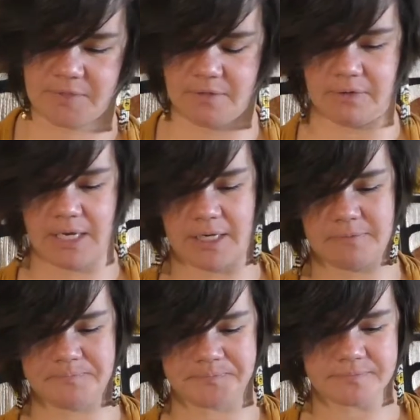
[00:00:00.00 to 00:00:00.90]
Okay,
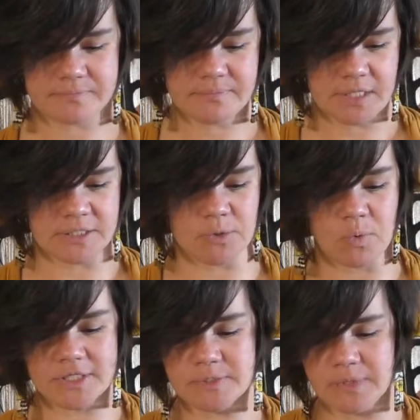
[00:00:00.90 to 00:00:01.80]
so
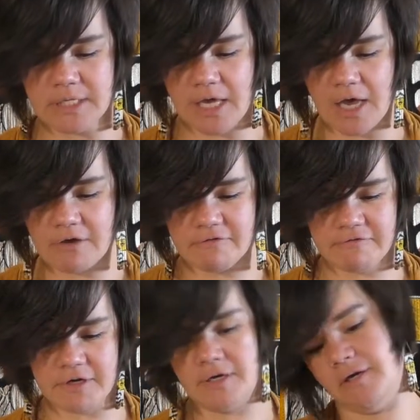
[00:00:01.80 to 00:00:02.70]
once we
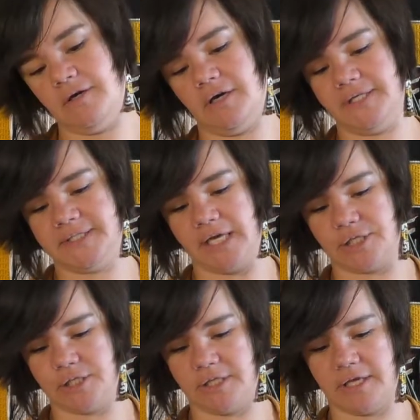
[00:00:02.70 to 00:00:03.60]
have a
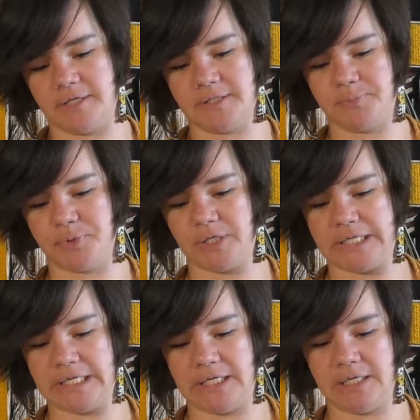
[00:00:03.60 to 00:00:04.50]
section that is
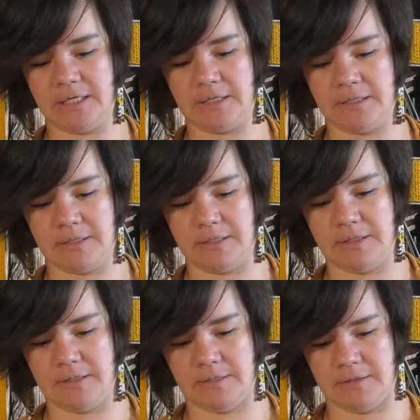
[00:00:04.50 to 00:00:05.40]
pretty
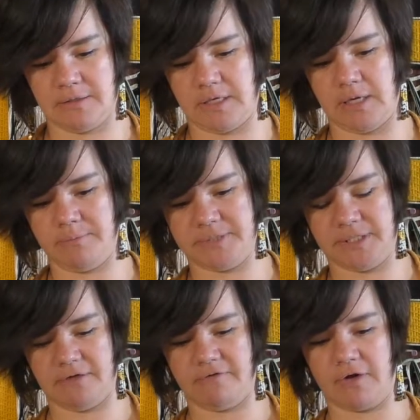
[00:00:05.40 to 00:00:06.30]

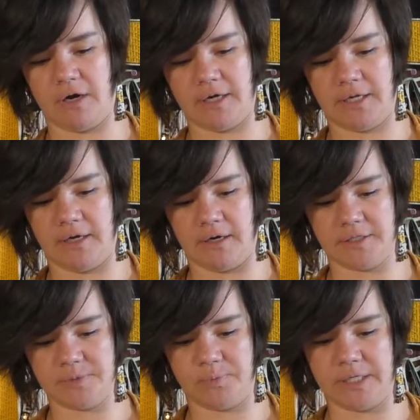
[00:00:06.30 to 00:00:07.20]
empty of guard
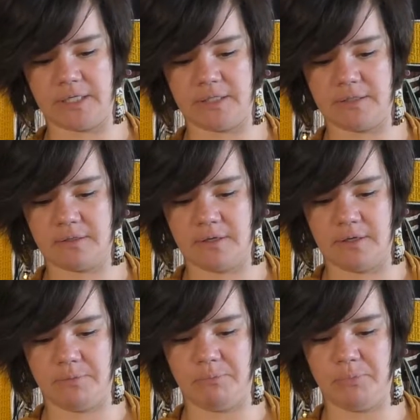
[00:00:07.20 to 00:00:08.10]
hairs, we can
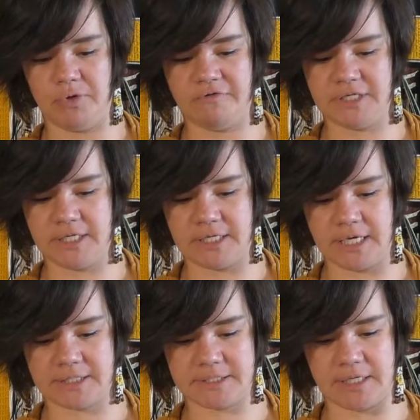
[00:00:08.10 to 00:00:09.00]
move to the
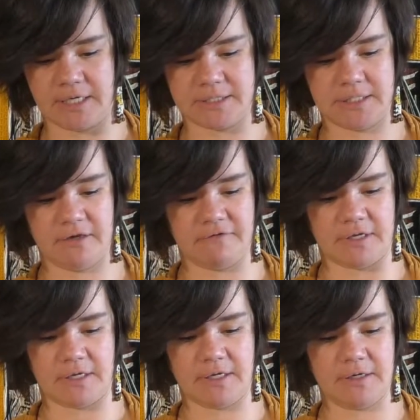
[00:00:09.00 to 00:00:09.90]
next
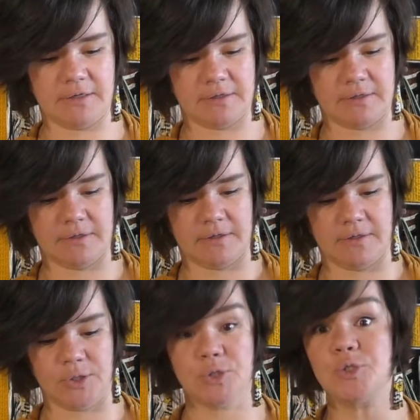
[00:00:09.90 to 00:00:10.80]
activity.
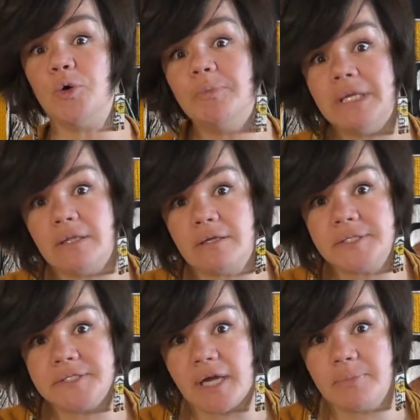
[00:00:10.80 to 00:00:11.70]
So many little
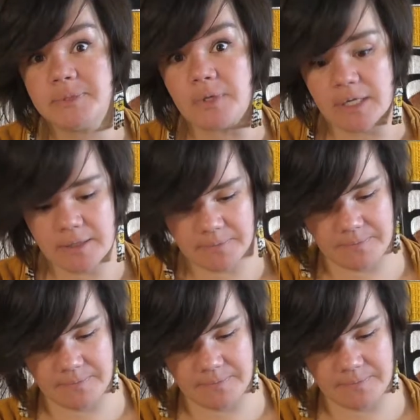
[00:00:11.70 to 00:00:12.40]
steps, right?